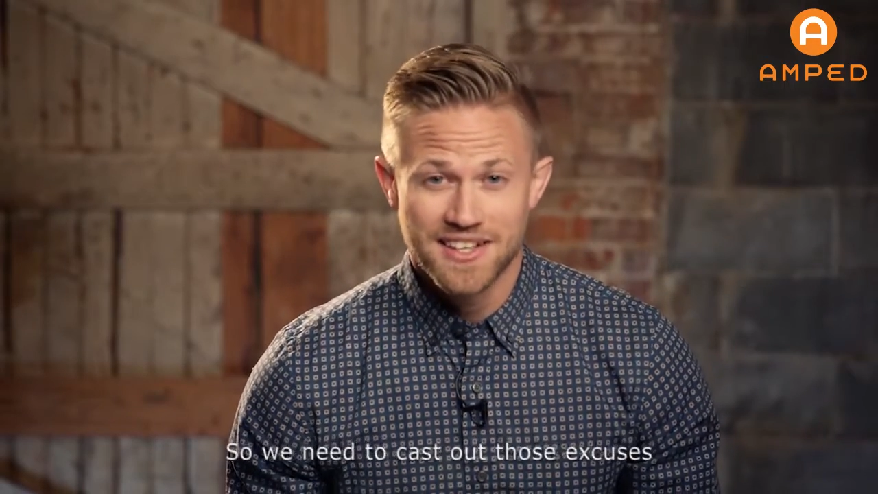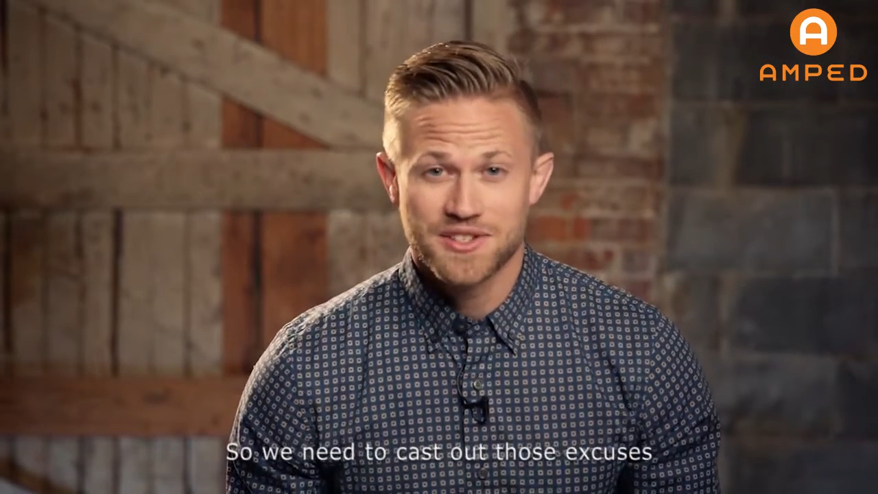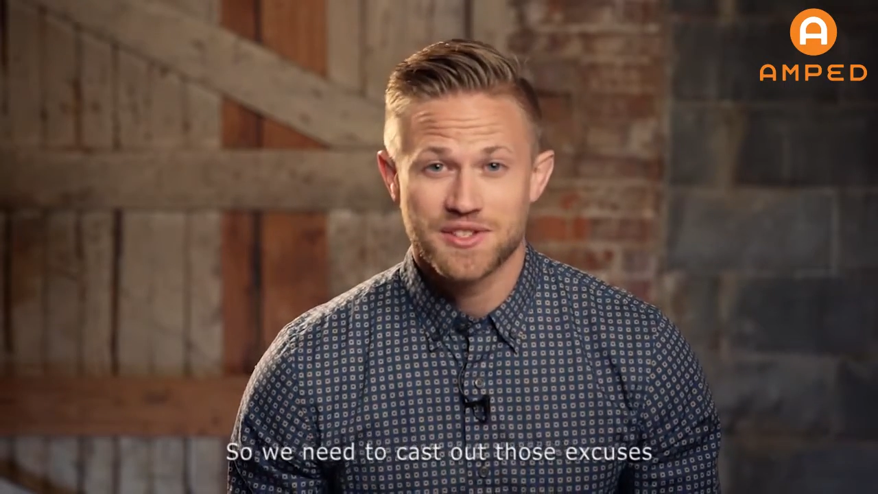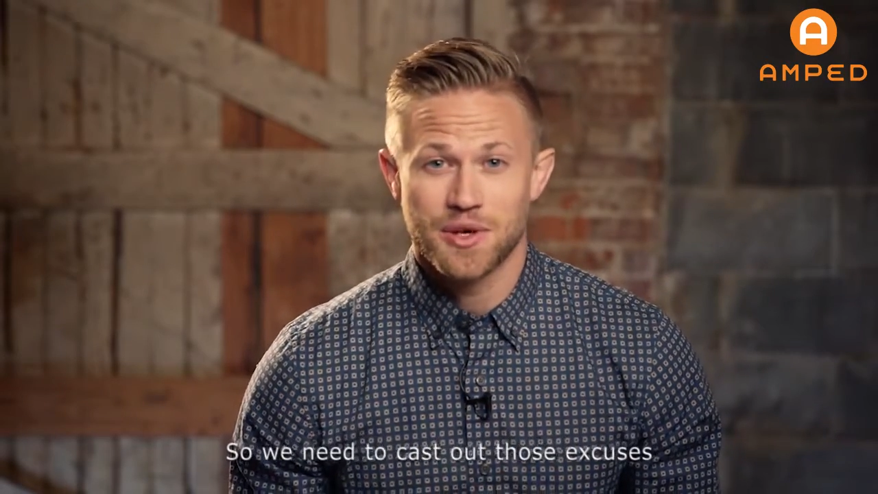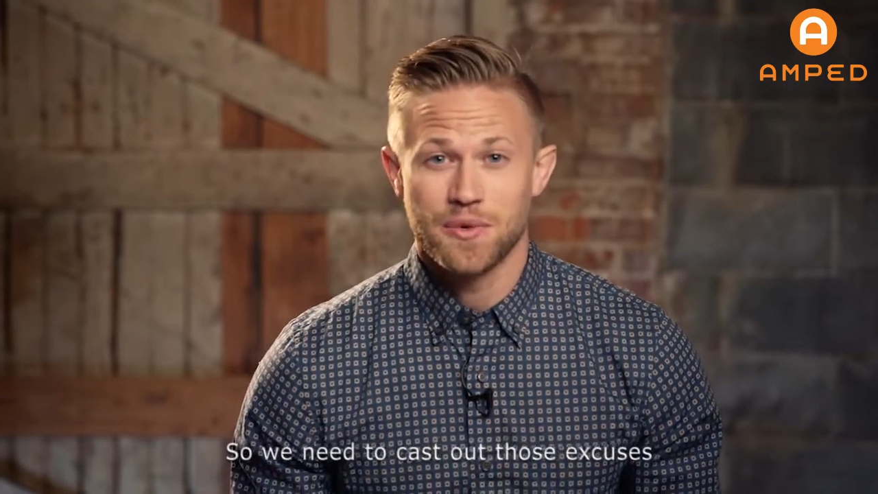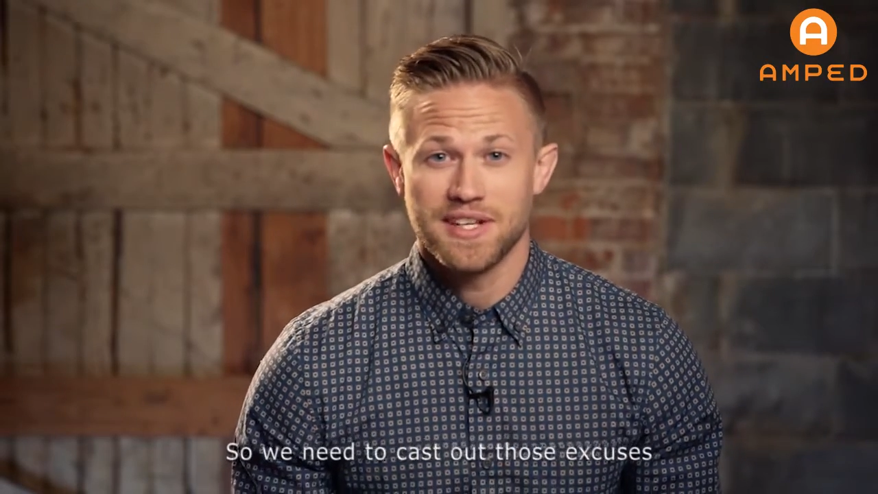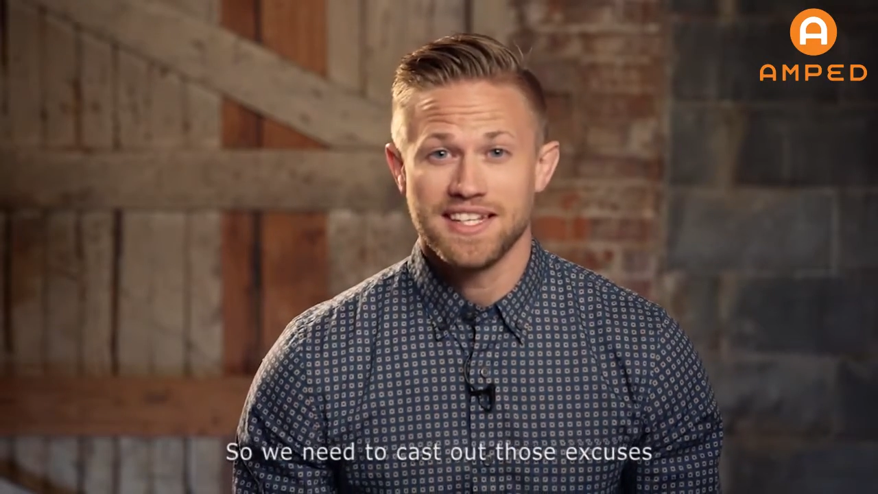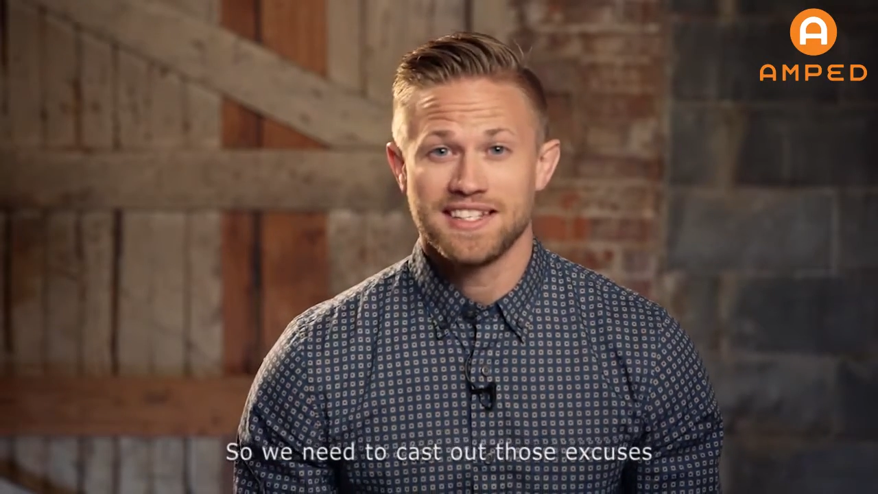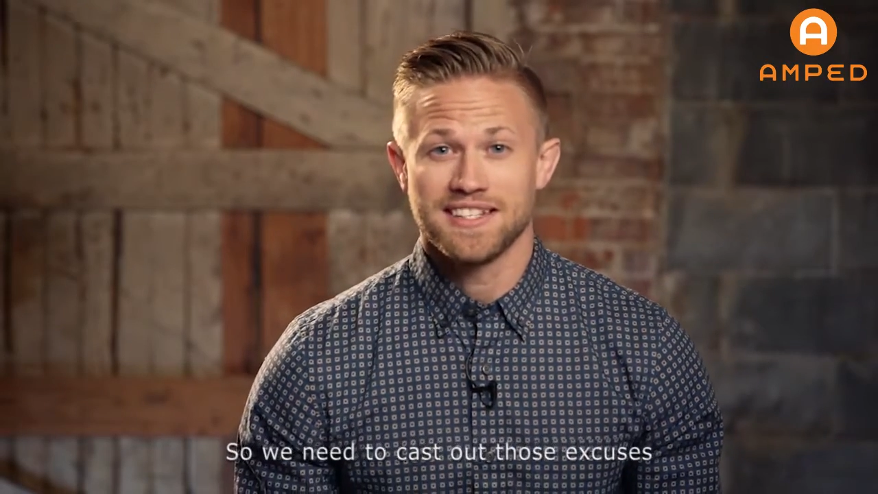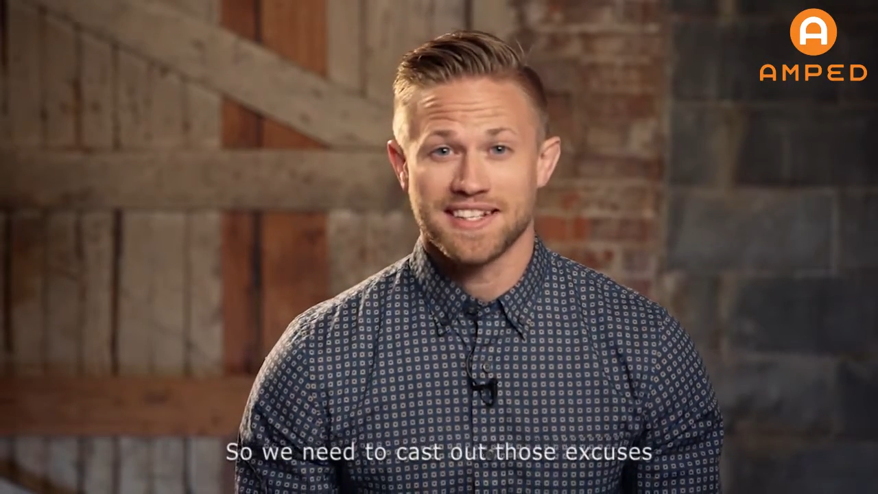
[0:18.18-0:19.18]
So we
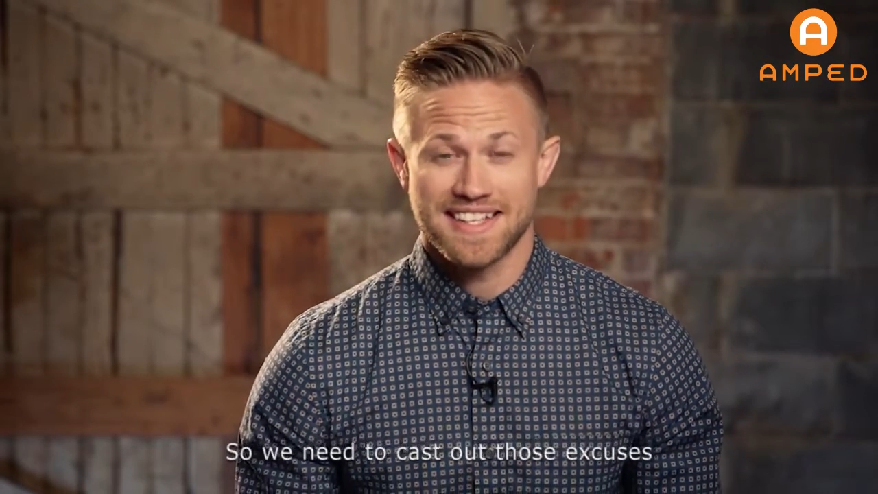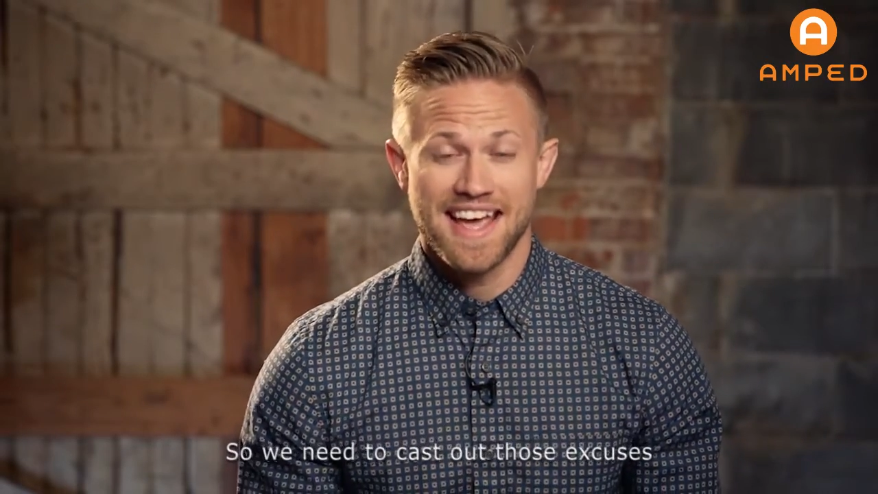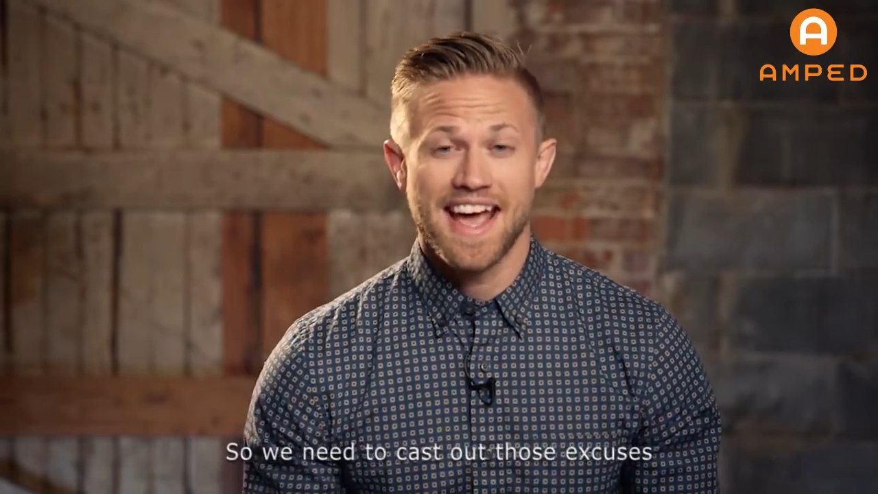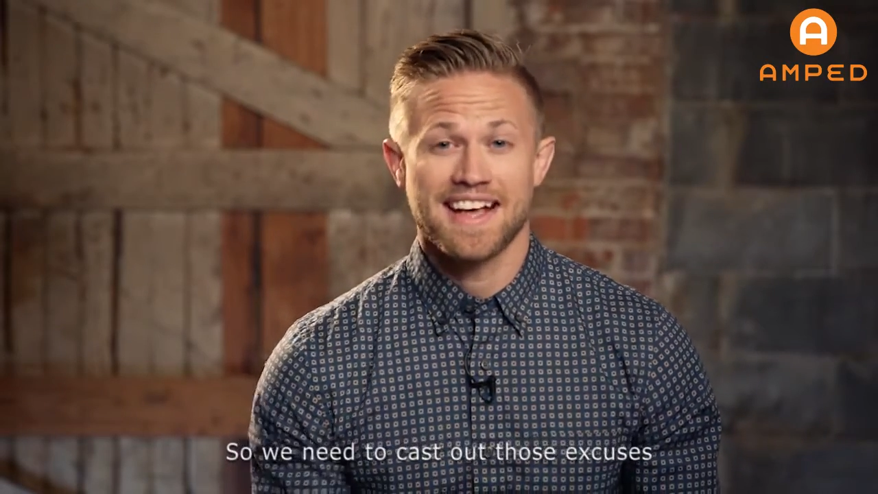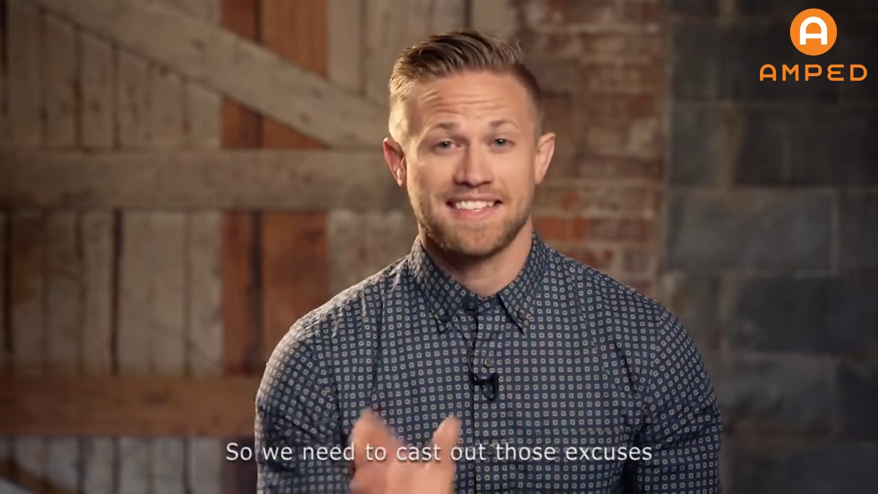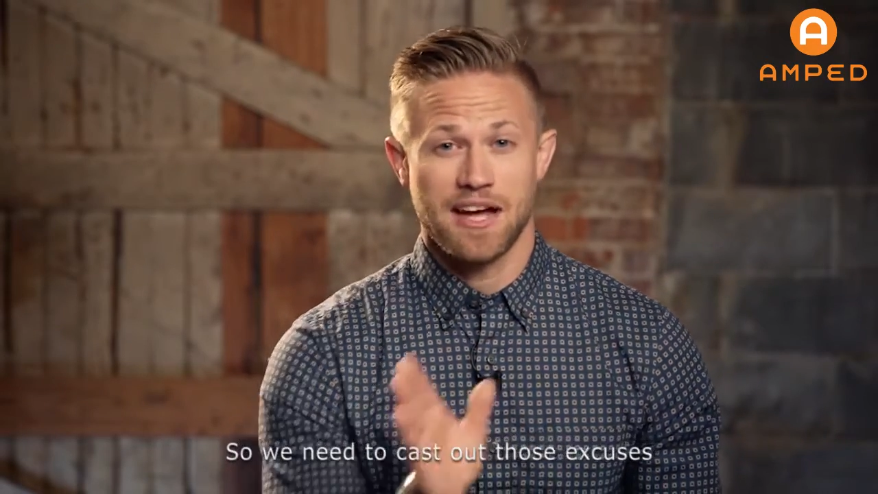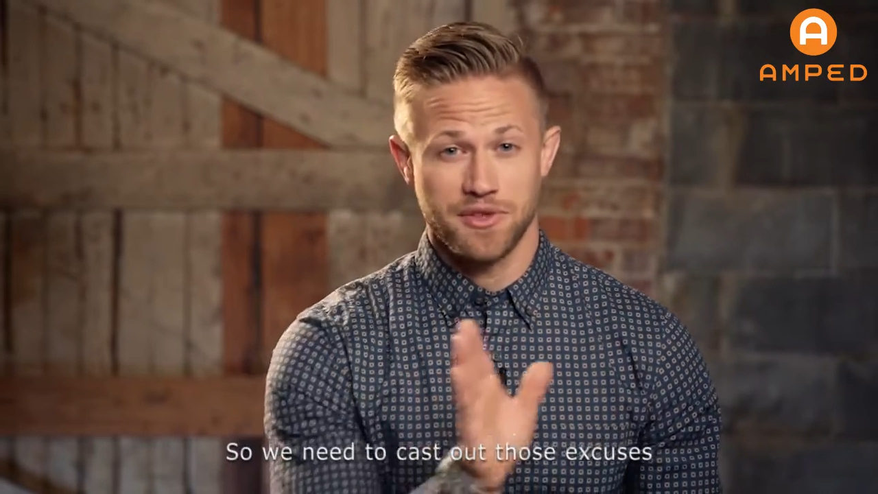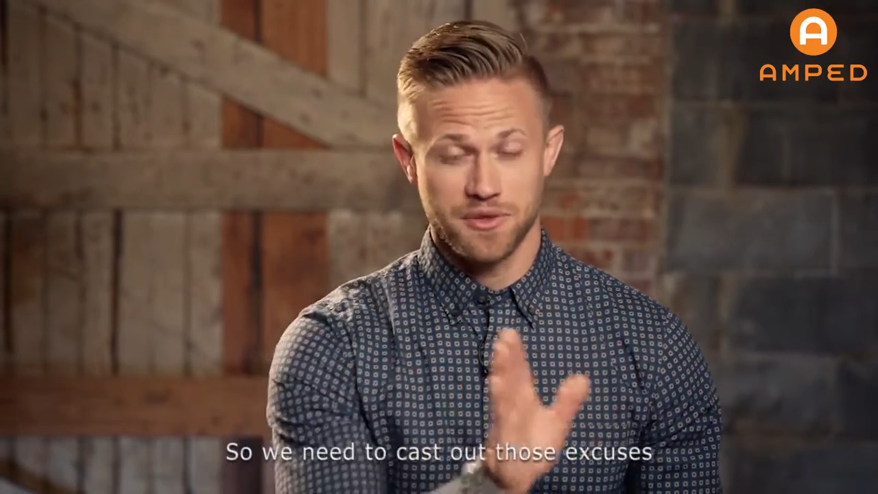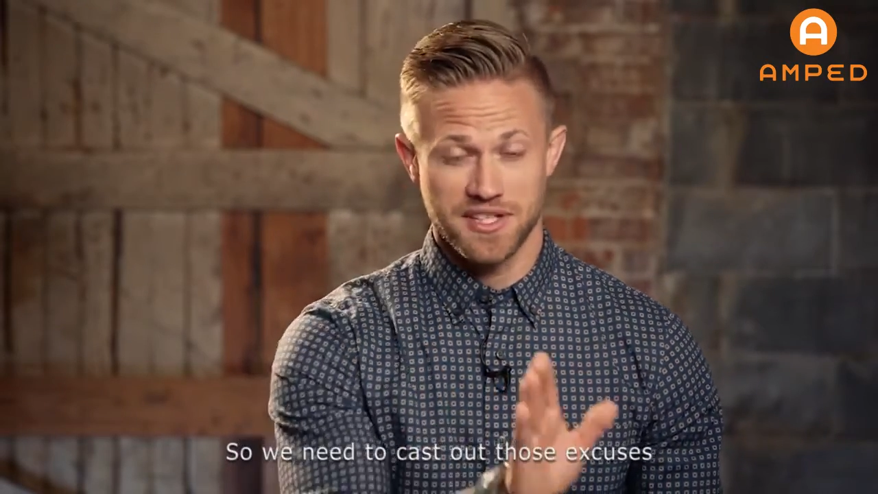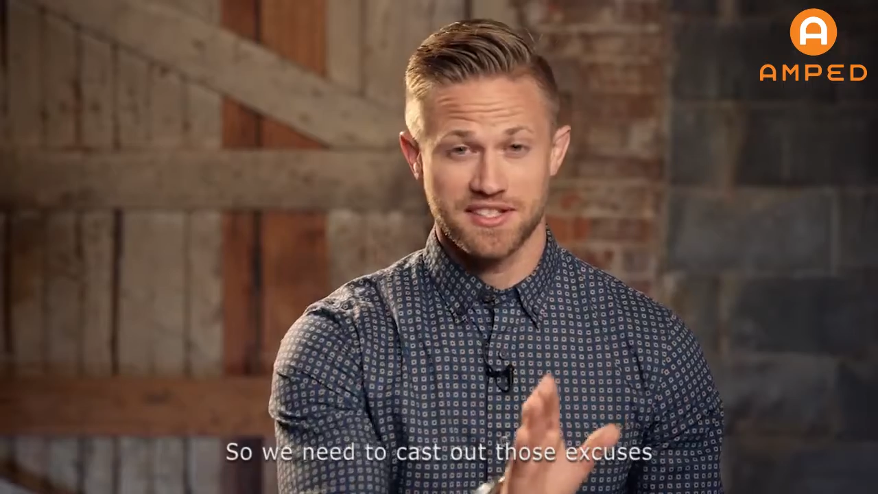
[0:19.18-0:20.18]
need to cast out
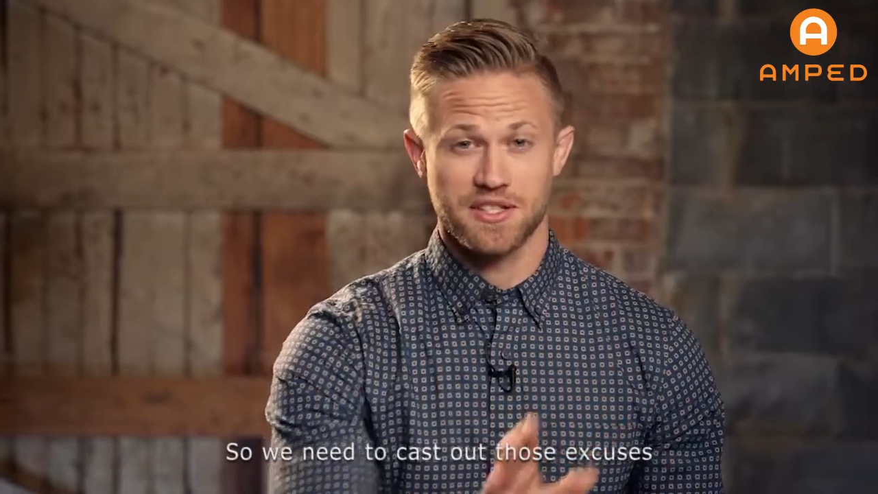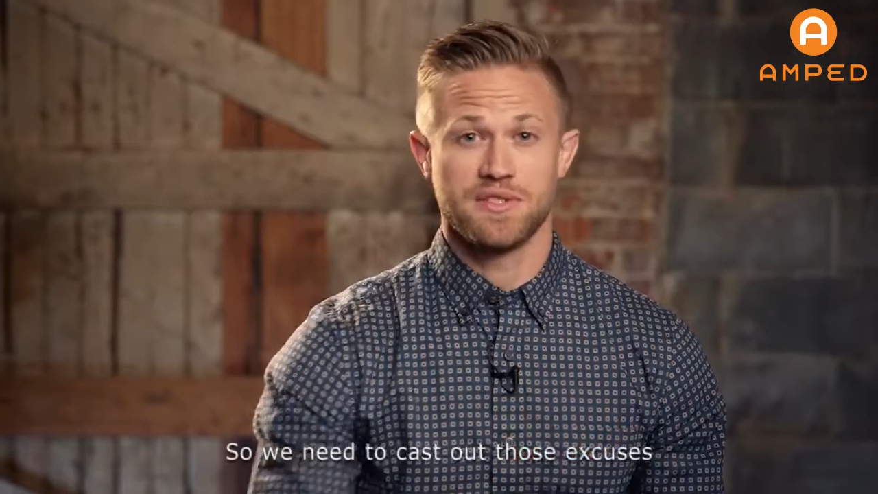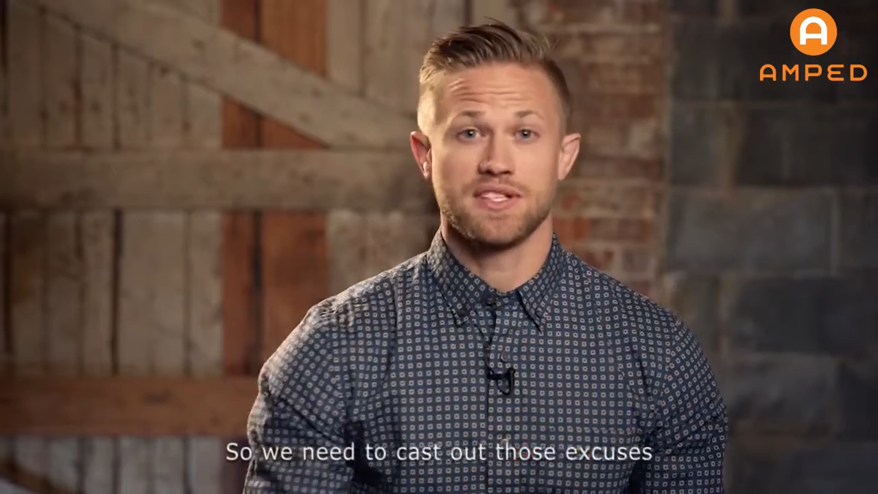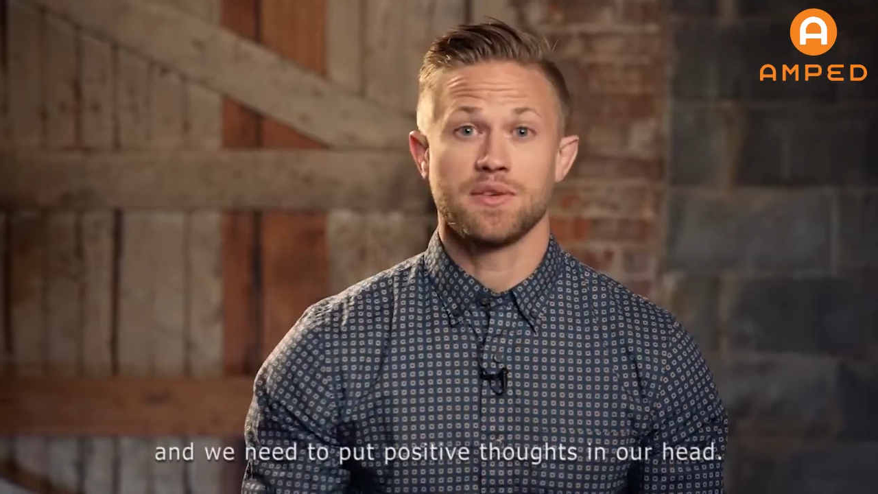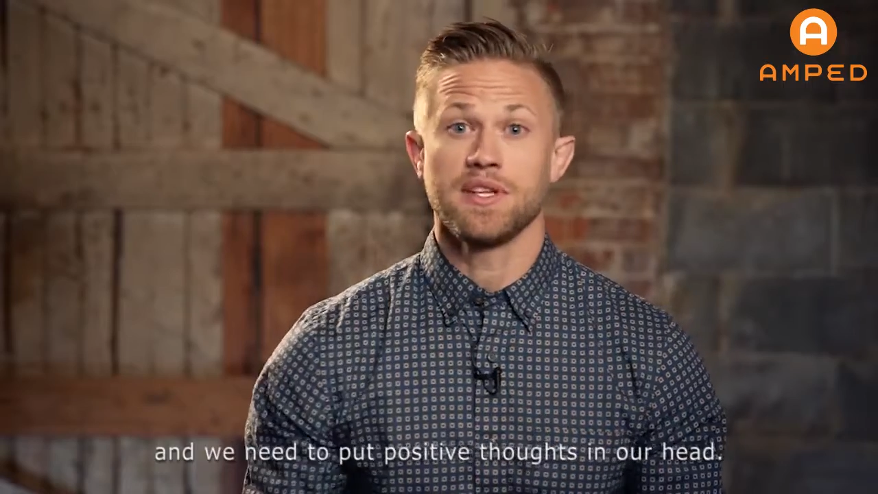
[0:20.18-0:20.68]
those excuses